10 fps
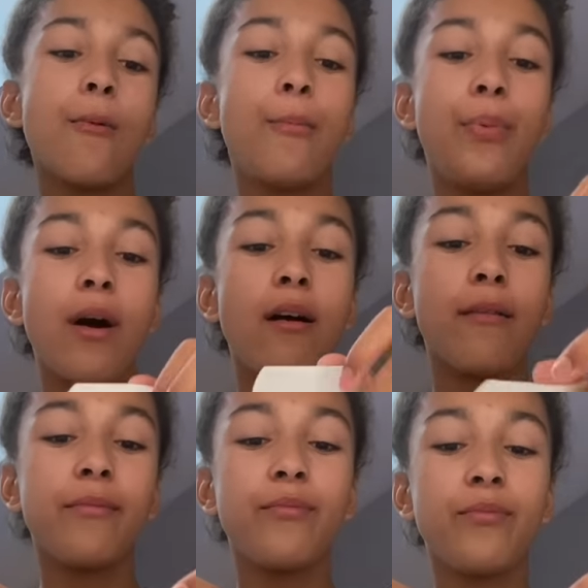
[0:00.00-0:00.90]
but
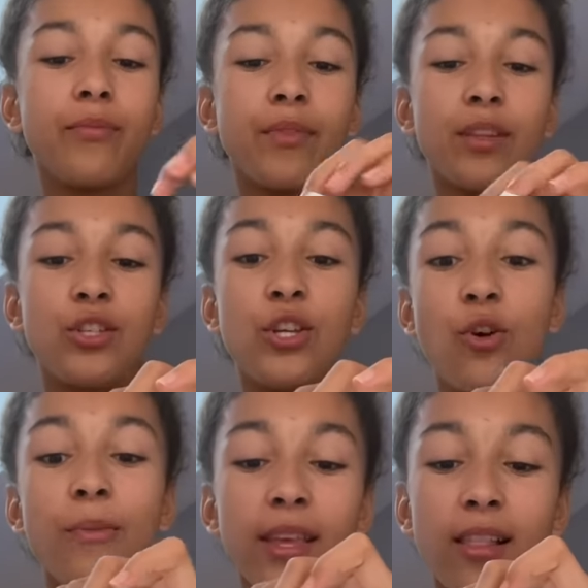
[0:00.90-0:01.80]
she
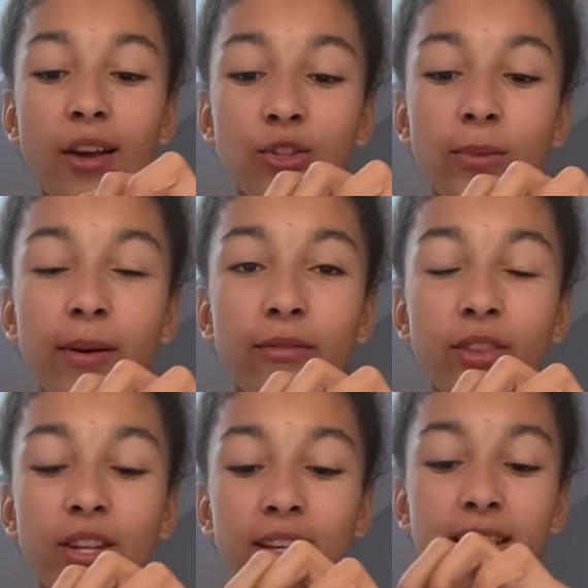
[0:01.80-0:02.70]
got me like a top up of
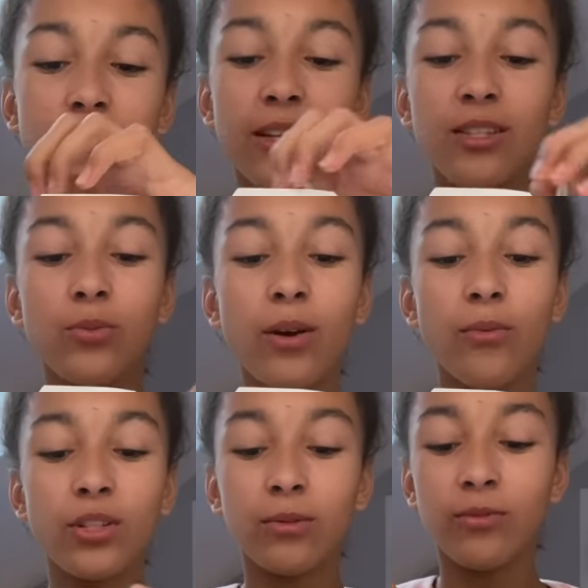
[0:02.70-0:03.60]
the niacinamide as well,
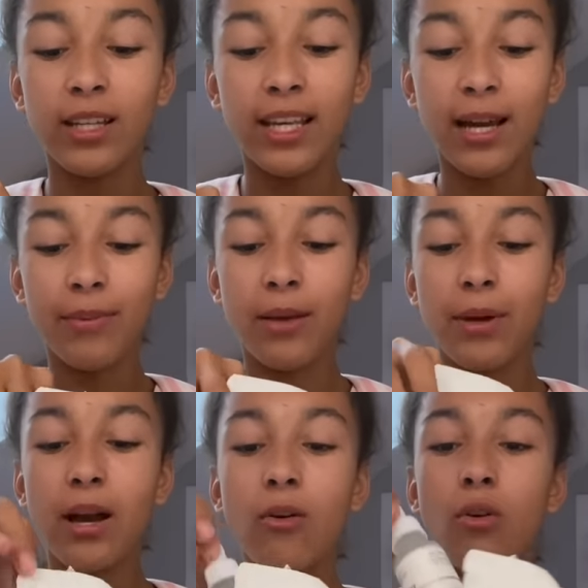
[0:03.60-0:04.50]
which I'm really happy
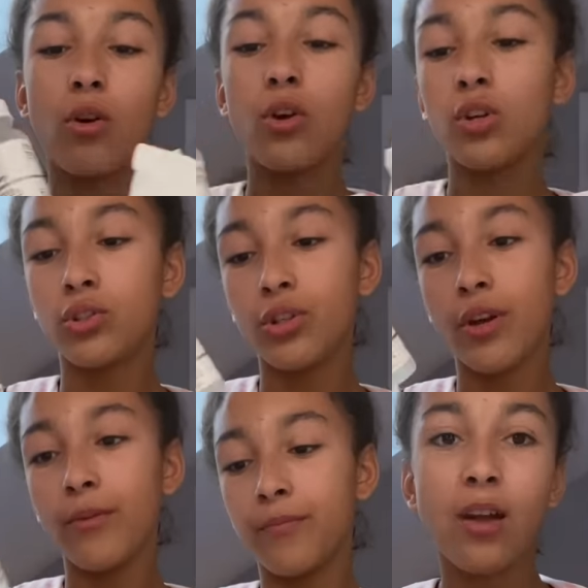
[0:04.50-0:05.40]
about.
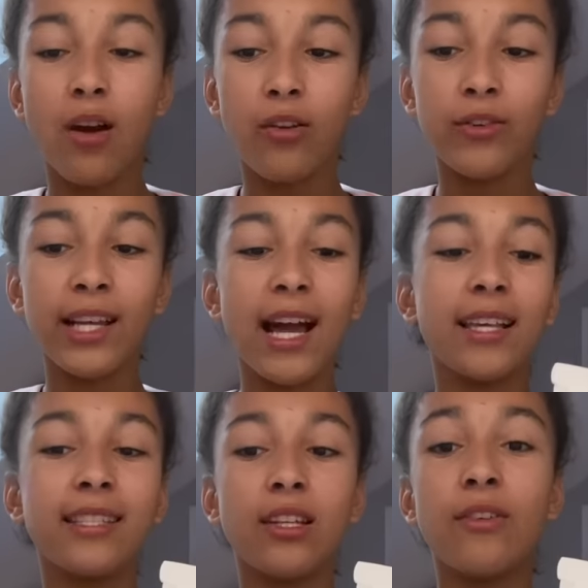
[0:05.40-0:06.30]
So hyaluronic
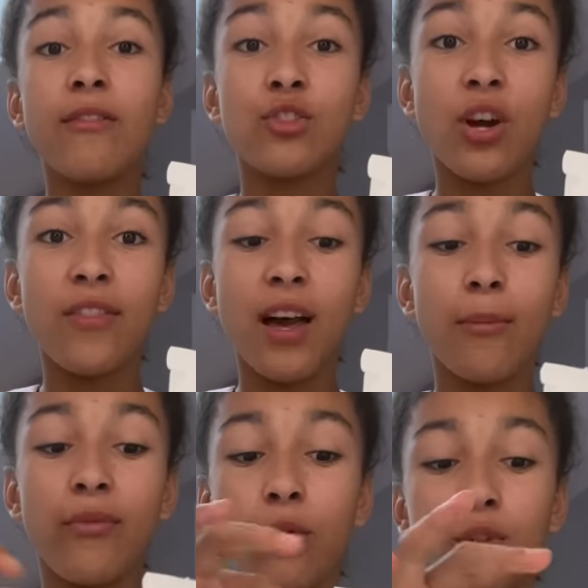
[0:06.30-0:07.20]
acid, I've never tried
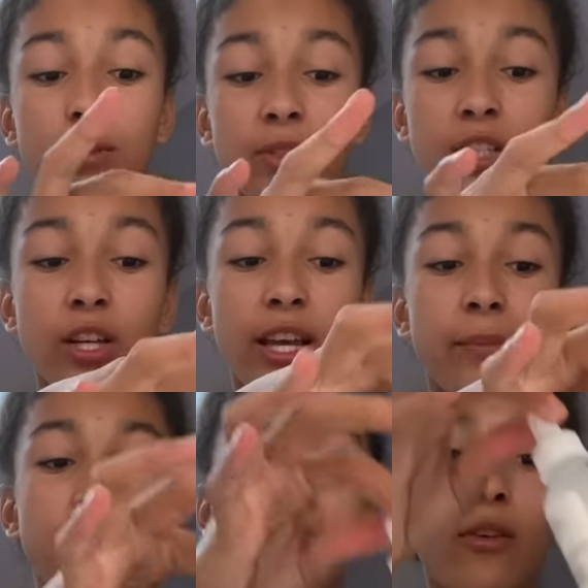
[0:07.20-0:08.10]
that before, so I'm really
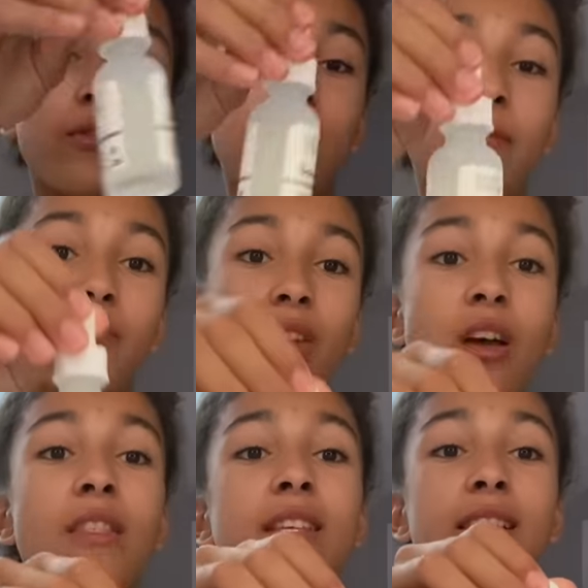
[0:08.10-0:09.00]
excited. But then obviously
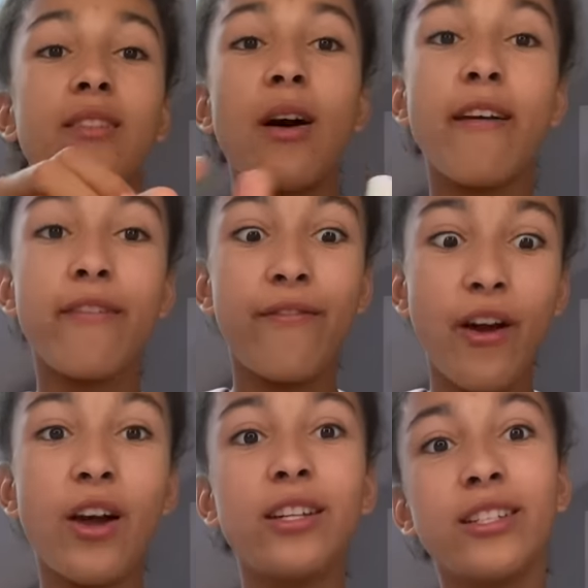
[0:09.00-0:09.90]
this is my
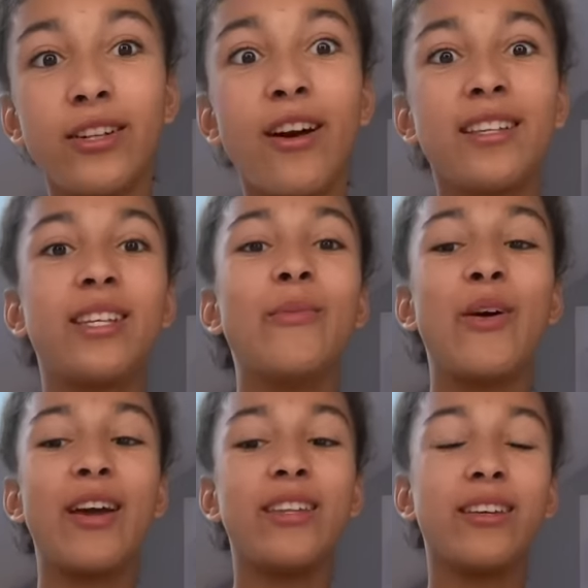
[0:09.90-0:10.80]
third
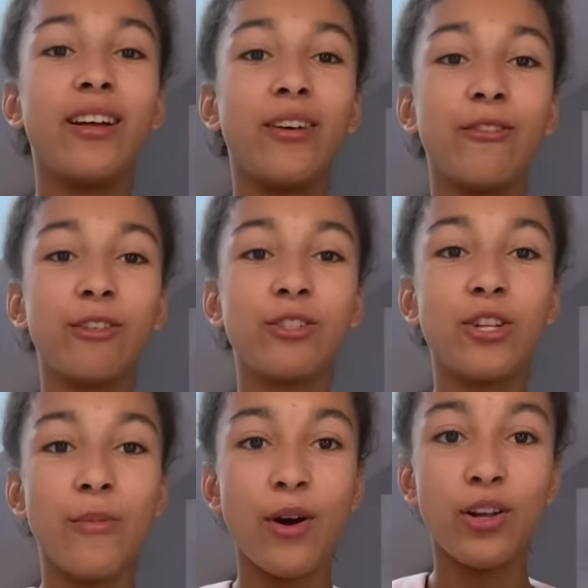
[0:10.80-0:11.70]
niacinamide. I love it
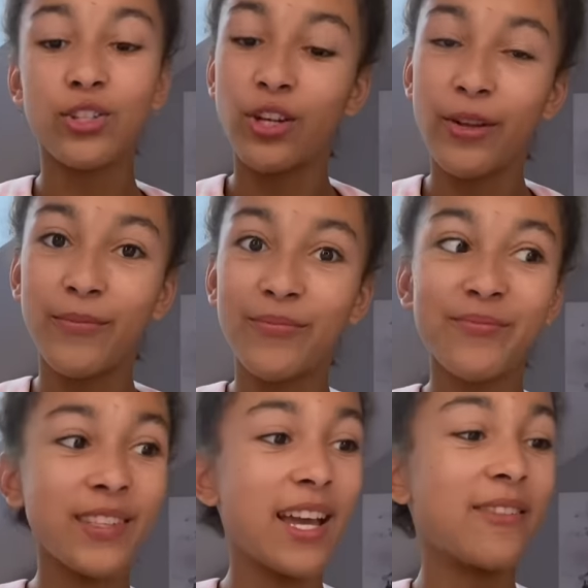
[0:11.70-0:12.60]
so much, so
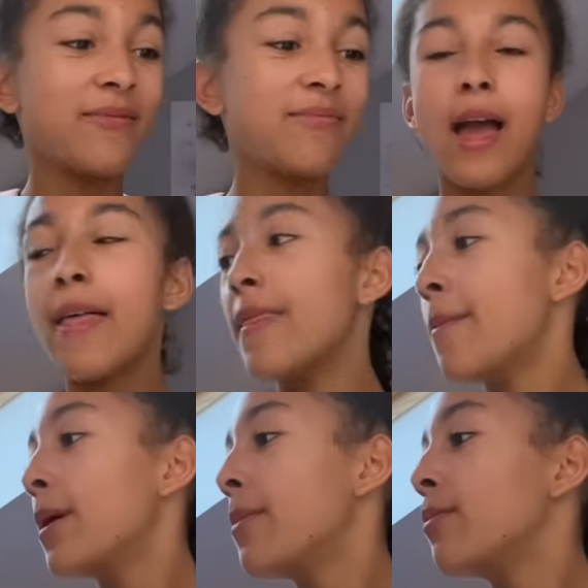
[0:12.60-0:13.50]
yeah. And
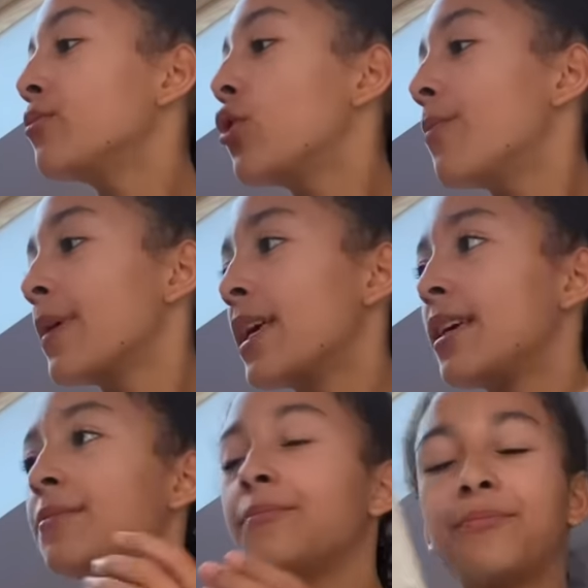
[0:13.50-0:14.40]
then my mum got me